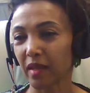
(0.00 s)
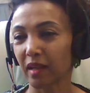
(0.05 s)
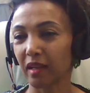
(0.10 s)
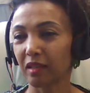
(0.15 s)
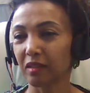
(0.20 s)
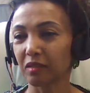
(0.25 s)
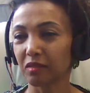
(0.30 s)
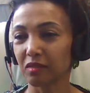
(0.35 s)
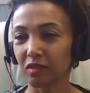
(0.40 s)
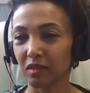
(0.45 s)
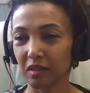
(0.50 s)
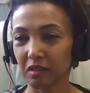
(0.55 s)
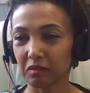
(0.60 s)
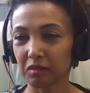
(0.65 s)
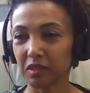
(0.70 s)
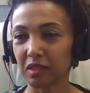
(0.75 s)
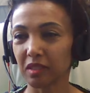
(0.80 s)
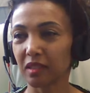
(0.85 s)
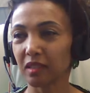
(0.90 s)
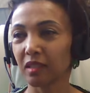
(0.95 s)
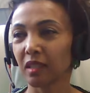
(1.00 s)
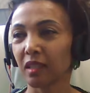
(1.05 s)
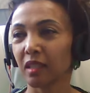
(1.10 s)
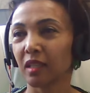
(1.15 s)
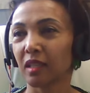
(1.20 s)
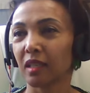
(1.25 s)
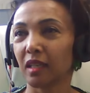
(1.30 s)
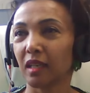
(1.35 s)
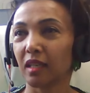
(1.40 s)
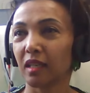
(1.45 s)
everything,
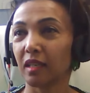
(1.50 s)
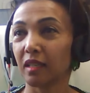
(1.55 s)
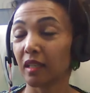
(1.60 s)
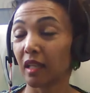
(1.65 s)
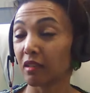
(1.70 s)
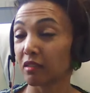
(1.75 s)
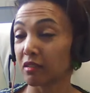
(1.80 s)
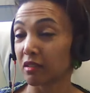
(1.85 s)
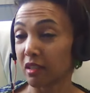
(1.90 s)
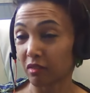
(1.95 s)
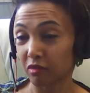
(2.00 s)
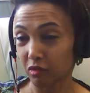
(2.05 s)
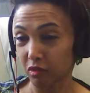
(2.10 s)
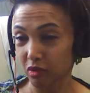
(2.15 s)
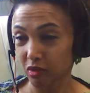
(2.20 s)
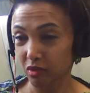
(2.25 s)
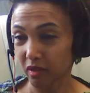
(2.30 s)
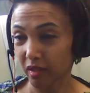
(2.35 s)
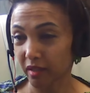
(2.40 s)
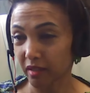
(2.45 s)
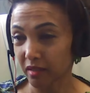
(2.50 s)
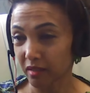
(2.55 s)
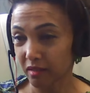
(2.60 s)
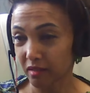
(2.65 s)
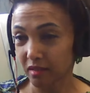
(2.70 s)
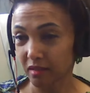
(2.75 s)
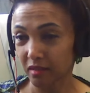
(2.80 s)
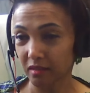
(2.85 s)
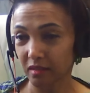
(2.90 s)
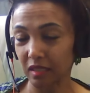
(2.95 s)
and I couldn't afford to hire
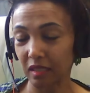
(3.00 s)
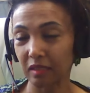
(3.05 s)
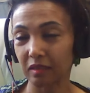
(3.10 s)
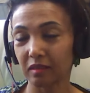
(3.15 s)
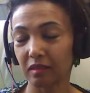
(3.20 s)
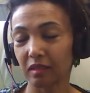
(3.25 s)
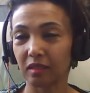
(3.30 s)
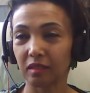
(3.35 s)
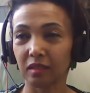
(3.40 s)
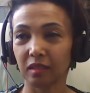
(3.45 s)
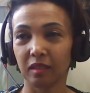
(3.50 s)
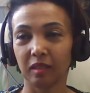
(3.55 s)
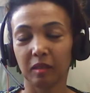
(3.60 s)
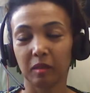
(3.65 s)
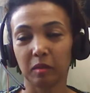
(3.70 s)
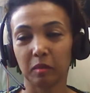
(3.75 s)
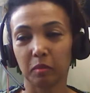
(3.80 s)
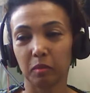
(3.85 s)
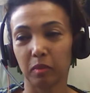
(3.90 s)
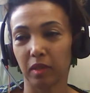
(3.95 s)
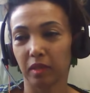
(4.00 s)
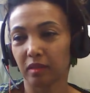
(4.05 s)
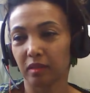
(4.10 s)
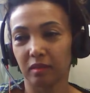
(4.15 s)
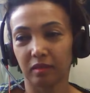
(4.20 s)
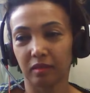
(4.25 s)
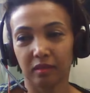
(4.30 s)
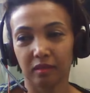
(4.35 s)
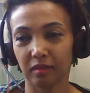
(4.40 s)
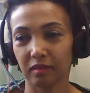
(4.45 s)
a secretary.
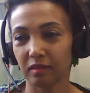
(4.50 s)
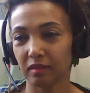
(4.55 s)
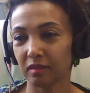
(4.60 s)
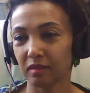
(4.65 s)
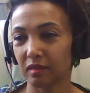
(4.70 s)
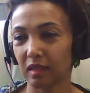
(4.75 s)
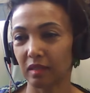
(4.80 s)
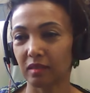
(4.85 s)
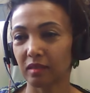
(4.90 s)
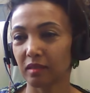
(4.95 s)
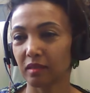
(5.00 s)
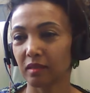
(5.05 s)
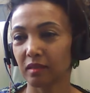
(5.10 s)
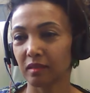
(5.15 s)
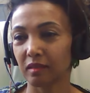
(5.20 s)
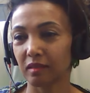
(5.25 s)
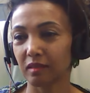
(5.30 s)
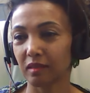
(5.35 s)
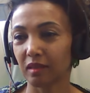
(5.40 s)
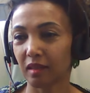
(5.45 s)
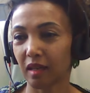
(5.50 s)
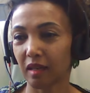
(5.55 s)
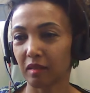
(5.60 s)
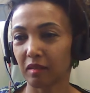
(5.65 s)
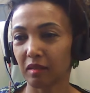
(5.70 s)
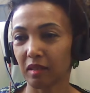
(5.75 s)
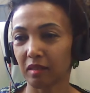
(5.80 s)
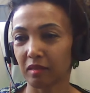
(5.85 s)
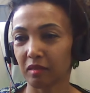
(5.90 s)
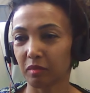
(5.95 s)
But that's it.
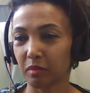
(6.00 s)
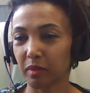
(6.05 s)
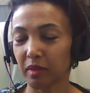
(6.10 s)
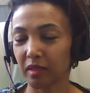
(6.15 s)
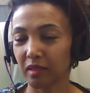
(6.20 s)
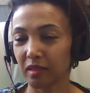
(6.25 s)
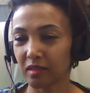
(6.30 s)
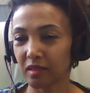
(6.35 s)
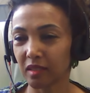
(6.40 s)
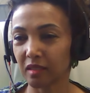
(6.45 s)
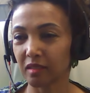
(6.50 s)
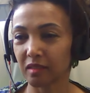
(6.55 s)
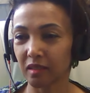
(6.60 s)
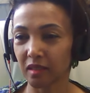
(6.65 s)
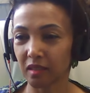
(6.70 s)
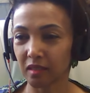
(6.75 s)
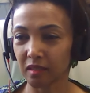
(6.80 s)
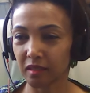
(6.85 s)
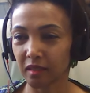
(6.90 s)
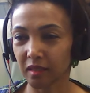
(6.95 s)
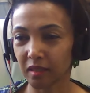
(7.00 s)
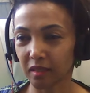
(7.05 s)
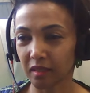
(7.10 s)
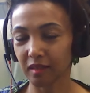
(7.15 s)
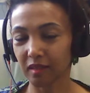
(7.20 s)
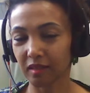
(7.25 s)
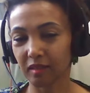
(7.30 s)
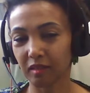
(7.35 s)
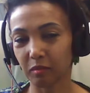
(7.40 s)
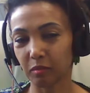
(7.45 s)
I rather pay the secretary and
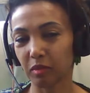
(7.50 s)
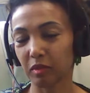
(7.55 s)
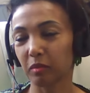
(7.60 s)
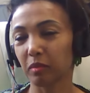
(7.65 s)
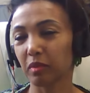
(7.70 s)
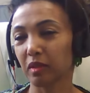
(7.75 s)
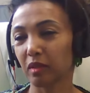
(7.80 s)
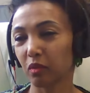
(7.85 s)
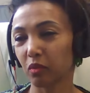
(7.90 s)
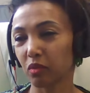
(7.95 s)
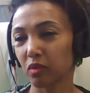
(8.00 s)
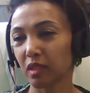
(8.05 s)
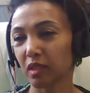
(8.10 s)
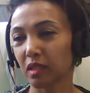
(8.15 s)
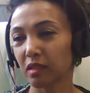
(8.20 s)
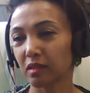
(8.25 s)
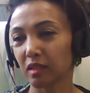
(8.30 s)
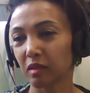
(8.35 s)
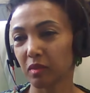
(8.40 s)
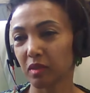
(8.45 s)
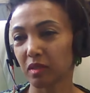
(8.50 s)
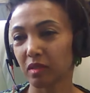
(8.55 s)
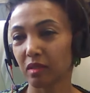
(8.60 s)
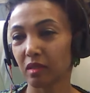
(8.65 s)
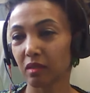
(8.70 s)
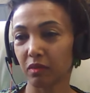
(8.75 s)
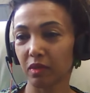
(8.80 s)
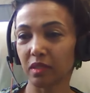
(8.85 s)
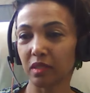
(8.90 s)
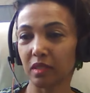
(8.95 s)
get the people a good customer
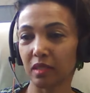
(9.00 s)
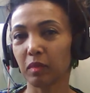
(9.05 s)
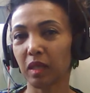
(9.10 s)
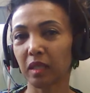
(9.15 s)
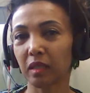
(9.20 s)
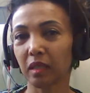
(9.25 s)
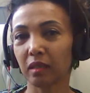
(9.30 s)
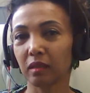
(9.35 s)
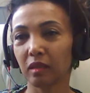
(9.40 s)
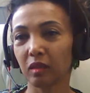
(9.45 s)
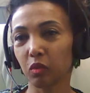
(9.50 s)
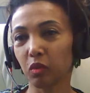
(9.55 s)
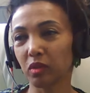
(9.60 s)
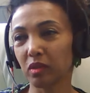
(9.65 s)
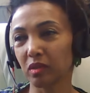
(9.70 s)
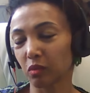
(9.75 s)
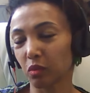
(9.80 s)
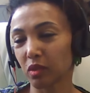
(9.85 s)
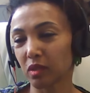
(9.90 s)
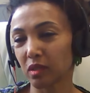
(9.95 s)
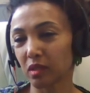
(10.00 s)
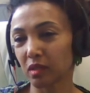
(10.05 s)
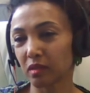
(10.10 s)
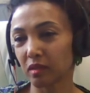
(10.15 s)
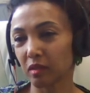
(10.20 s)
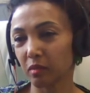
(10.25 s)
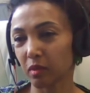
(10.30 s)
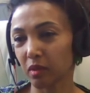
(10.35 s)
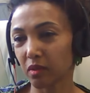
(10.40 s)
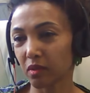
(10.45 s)
service. Marketing was
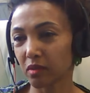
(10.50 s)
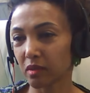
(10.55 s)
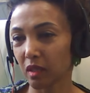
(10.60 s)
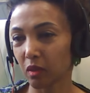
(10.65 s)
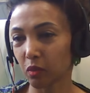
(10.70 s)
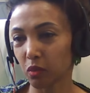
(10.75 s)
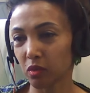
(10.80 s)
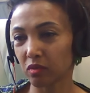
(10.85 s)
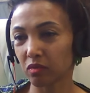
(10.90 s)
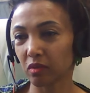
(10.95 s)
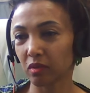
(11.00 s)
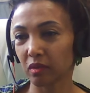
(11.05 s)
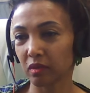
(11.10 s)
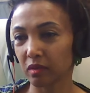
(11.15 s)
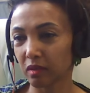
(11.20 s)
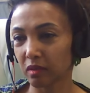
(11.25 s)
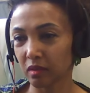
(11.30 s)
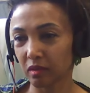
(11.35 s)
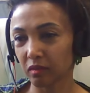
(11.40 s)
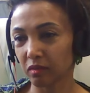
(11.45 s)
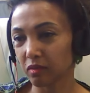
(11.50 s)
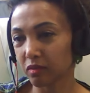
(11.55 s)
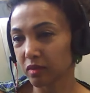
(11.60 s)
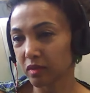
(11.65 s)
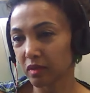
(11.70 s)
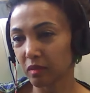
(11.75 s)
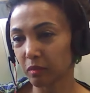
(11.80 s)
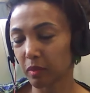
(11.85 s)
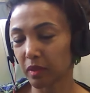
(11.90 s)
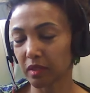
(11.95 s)
easy because I was volunteering
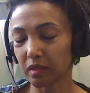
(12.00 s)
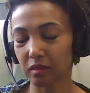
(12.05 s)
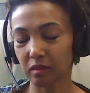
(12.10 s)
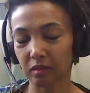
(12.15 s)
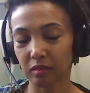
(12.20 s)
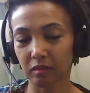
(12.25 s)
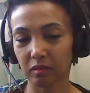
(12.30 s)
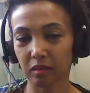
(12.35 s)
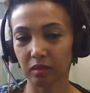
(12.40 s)
for the past